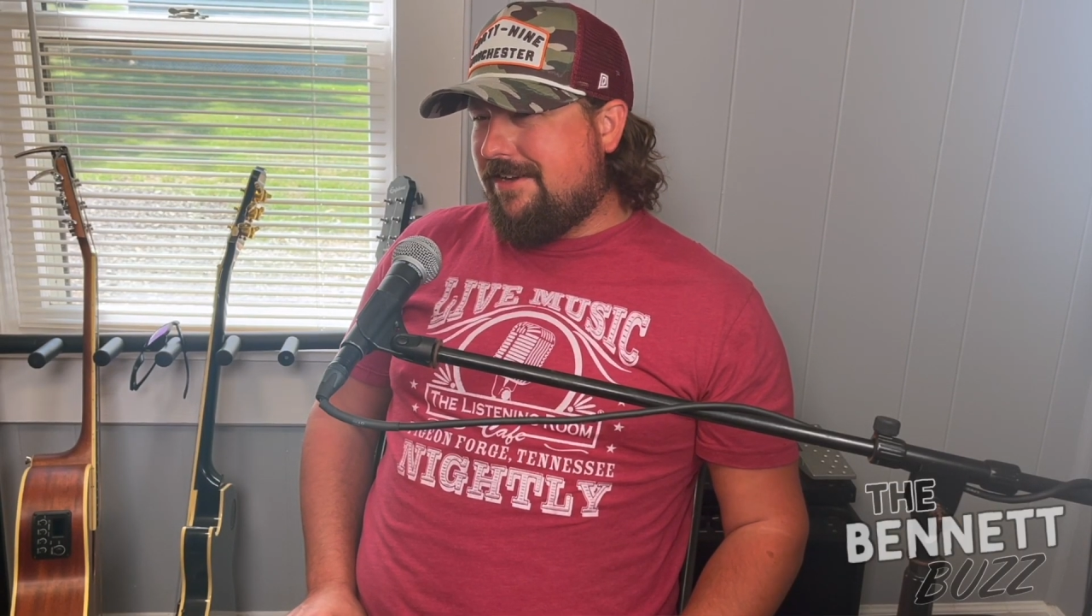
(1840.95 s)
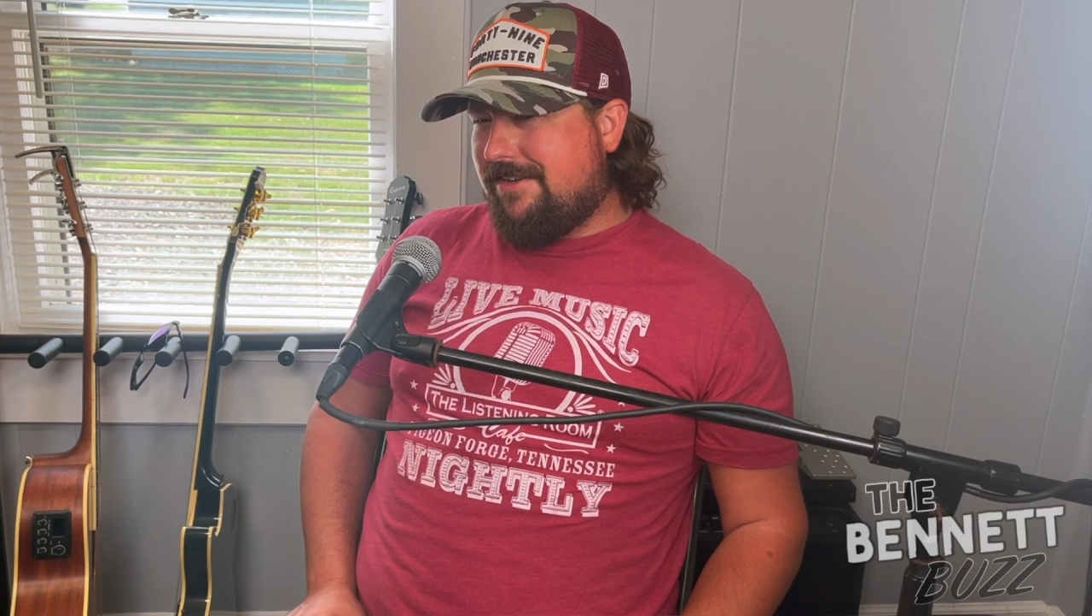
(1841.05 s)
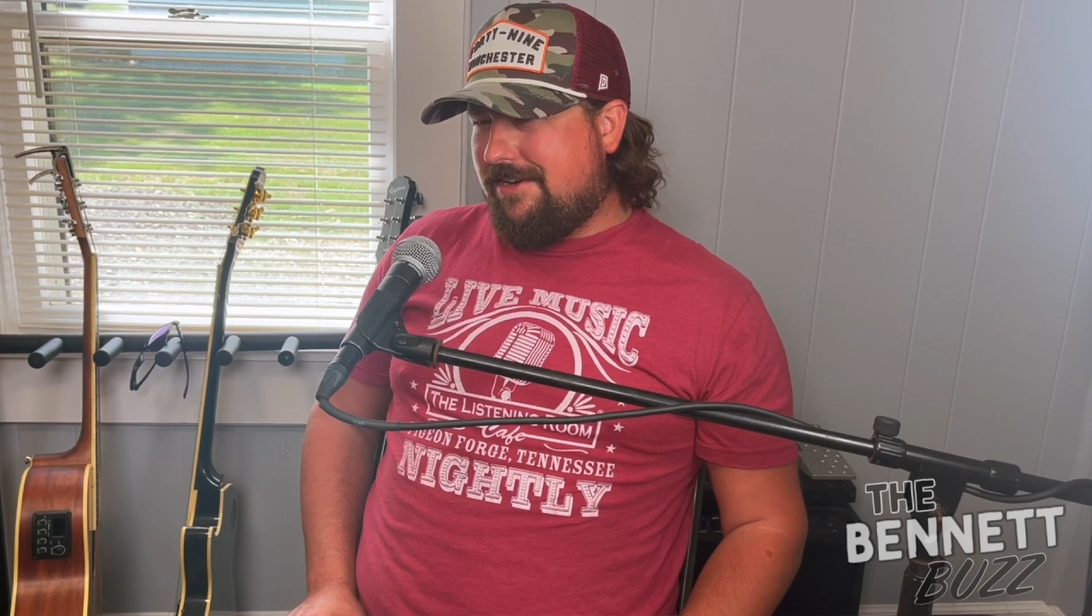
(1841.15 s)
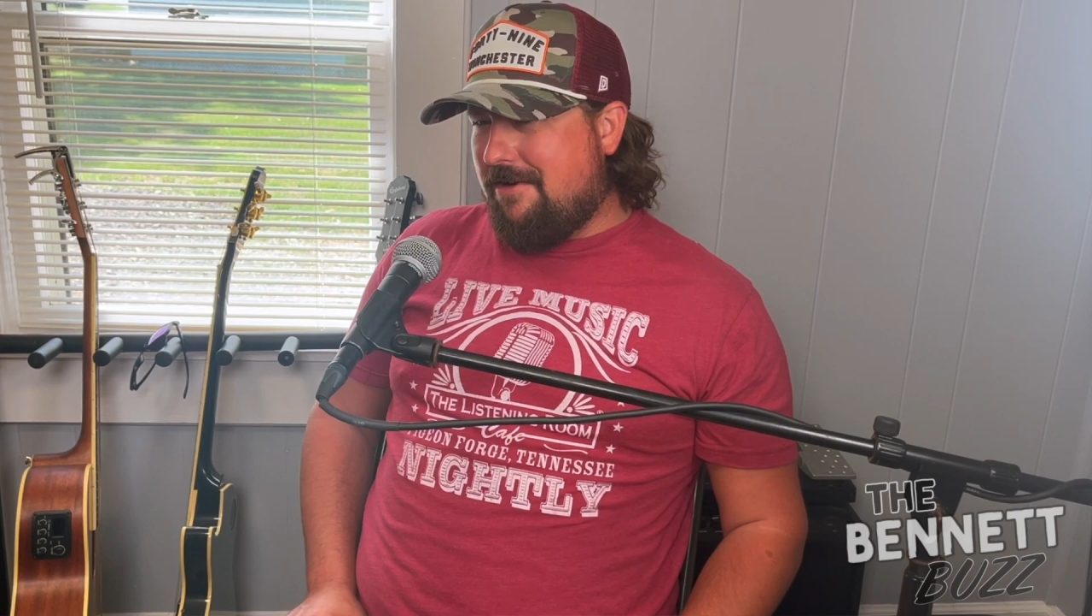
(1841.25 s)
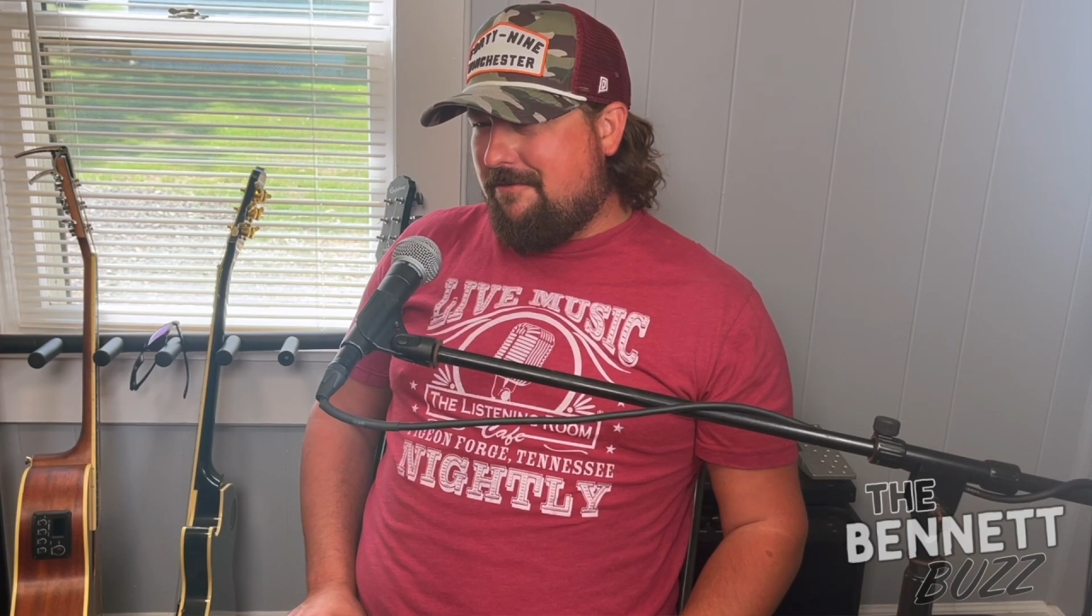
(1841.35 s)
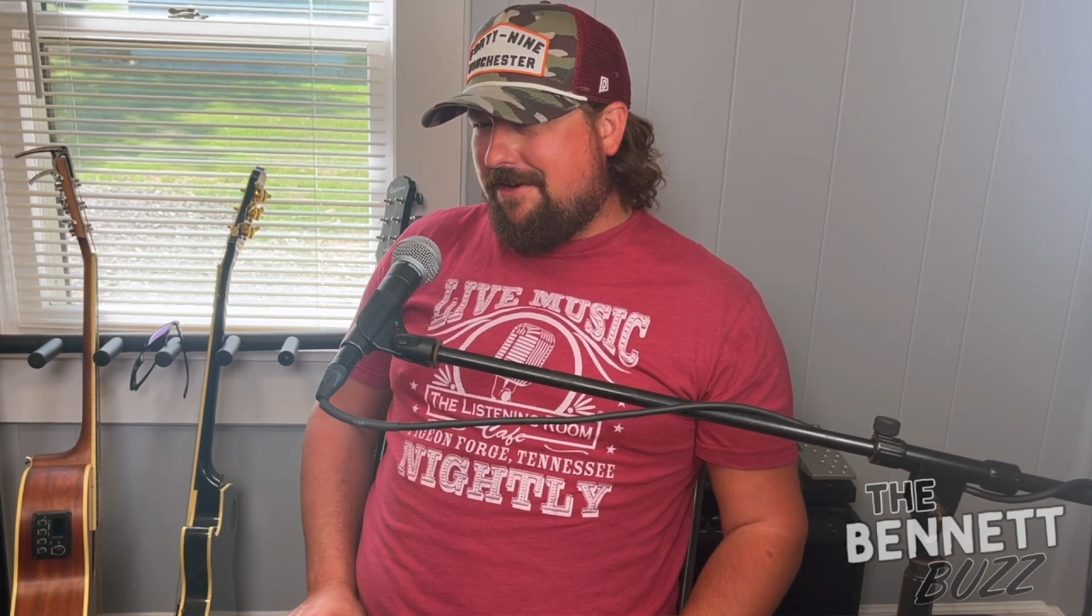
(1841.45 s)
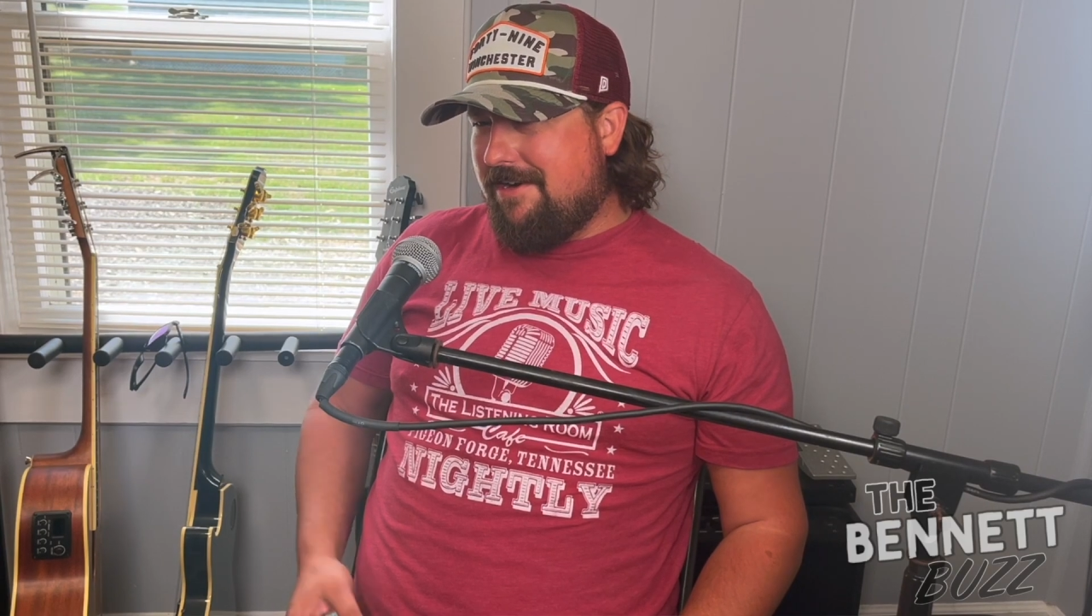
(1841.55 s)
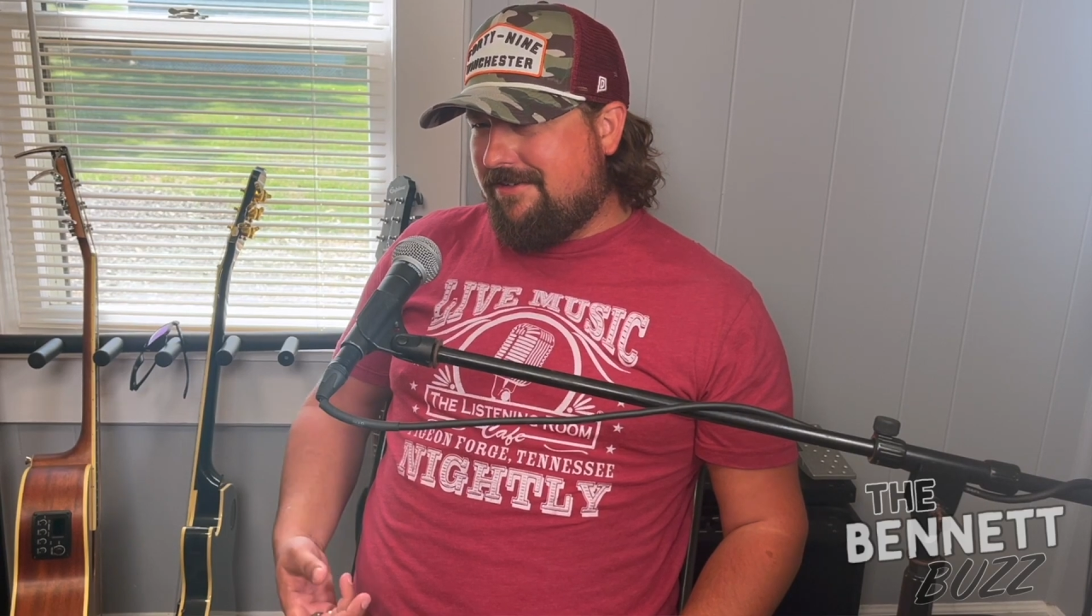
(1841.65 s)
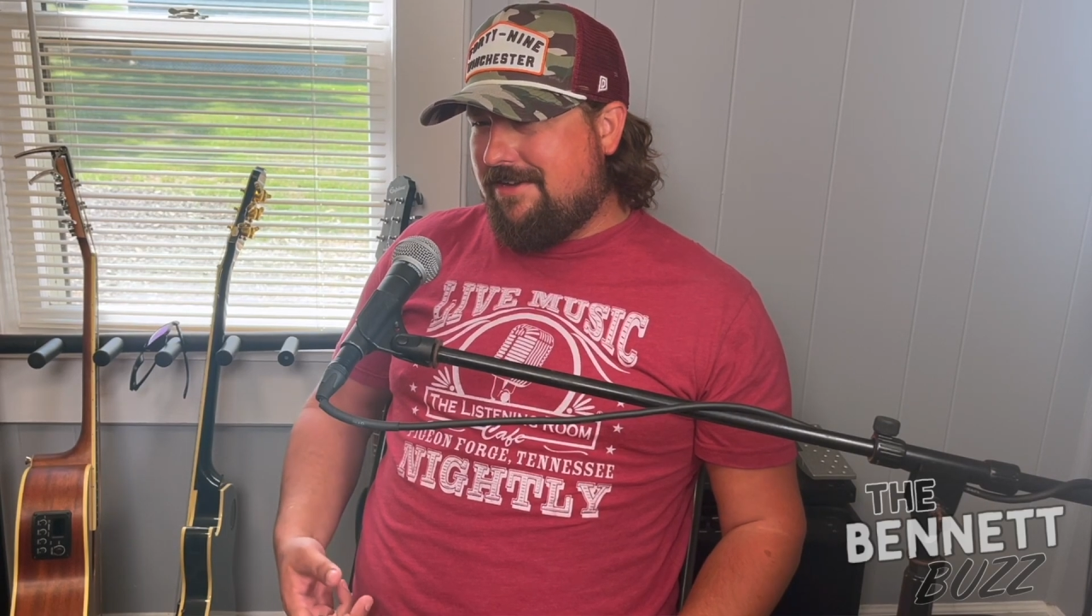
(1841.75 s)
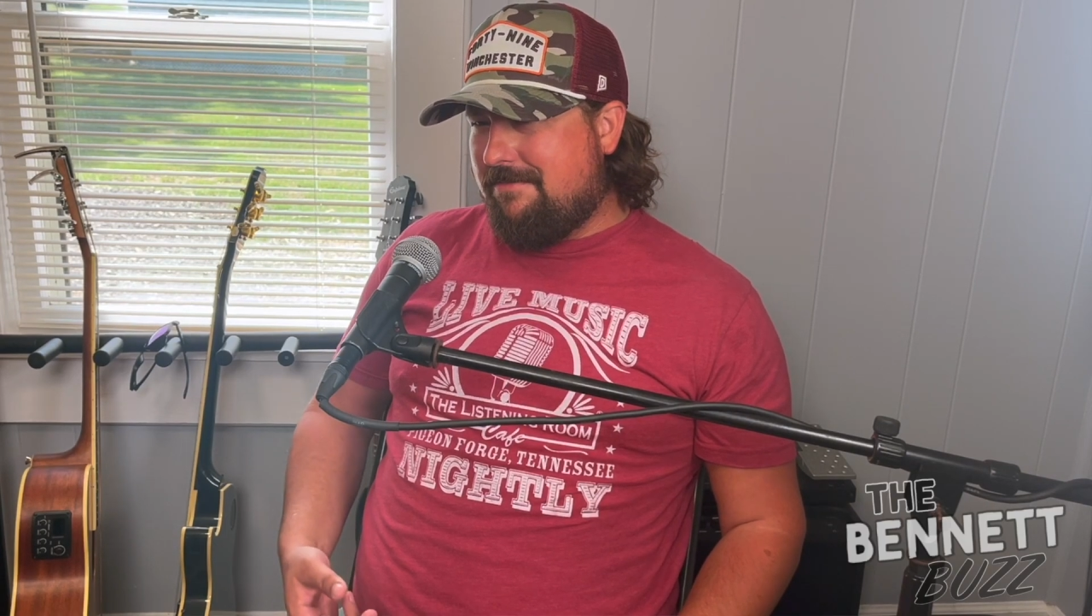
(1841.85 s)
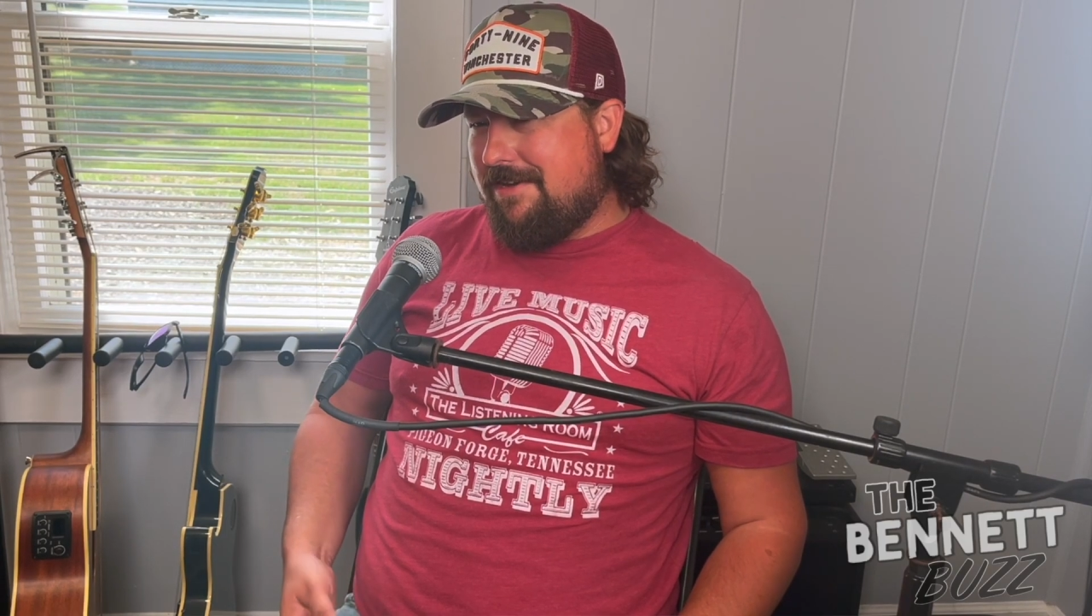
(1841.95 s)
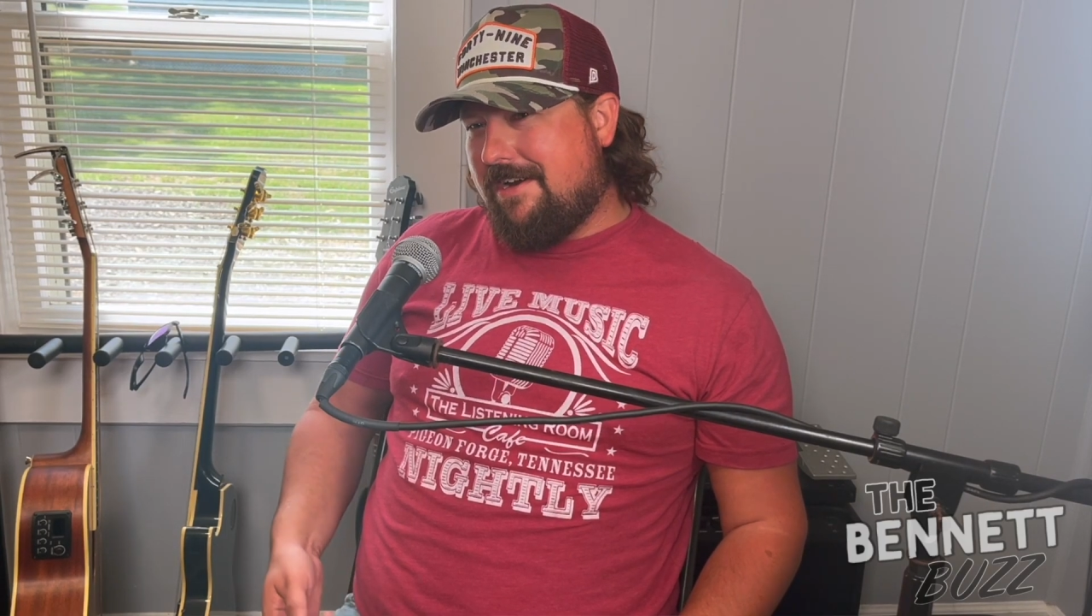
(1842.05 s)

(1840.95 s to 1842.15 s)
I said, y'all want to hear something?